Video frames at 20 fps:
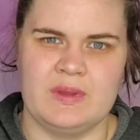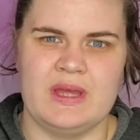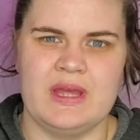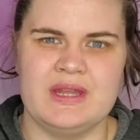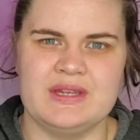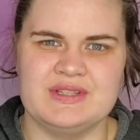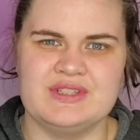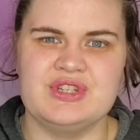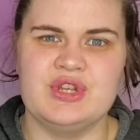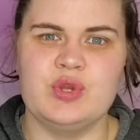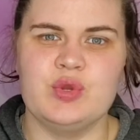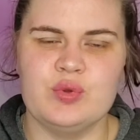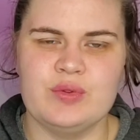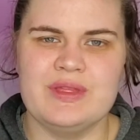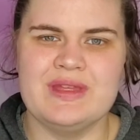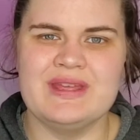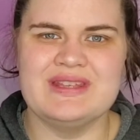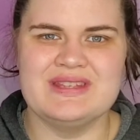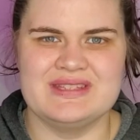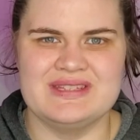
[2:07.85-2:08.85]
And to
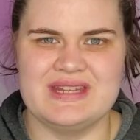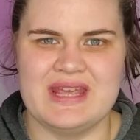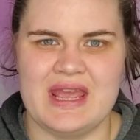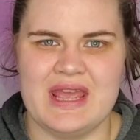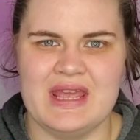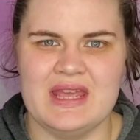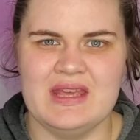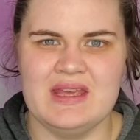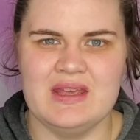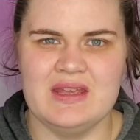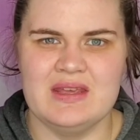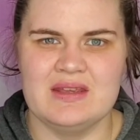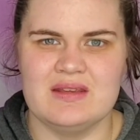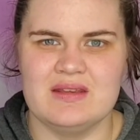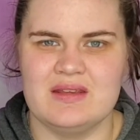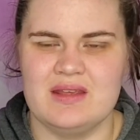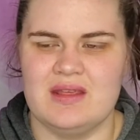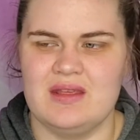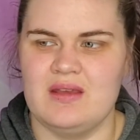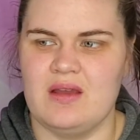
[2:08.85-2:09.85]
this day,
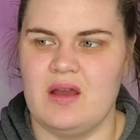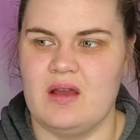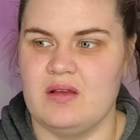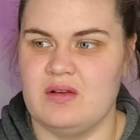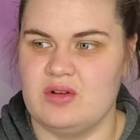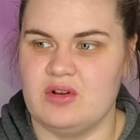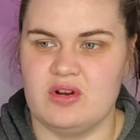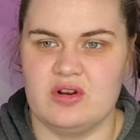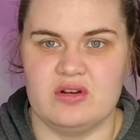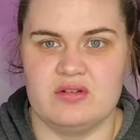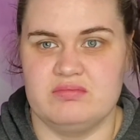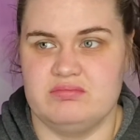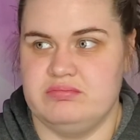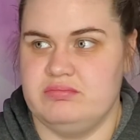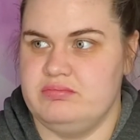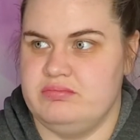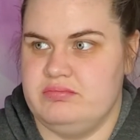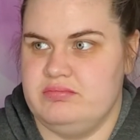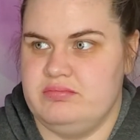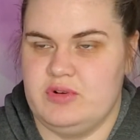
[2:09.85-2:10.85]

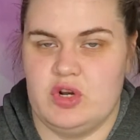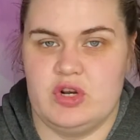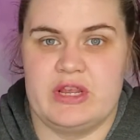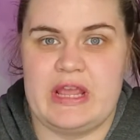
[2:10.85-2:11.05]
her